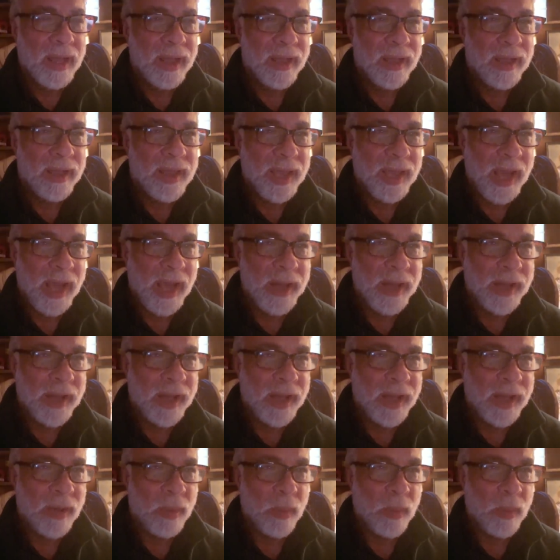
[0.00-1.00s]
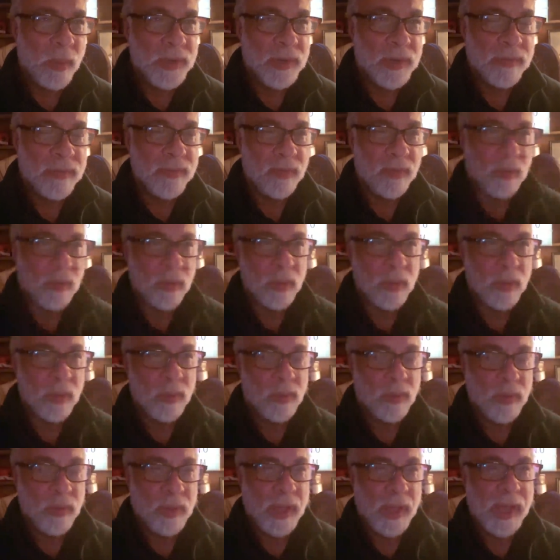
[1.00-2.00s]
Guyana, wonderful.
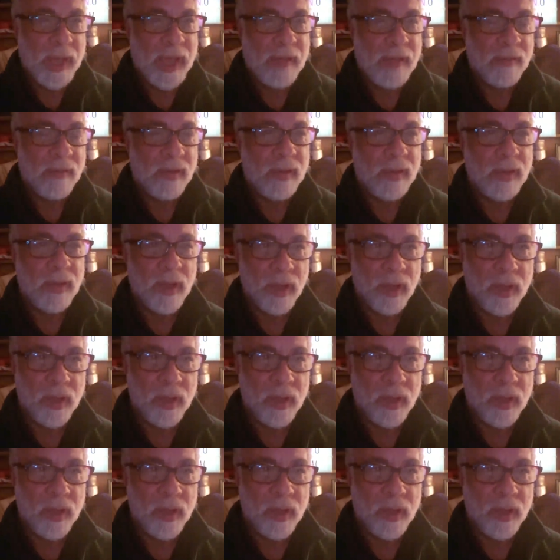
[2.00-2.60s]
I have a, a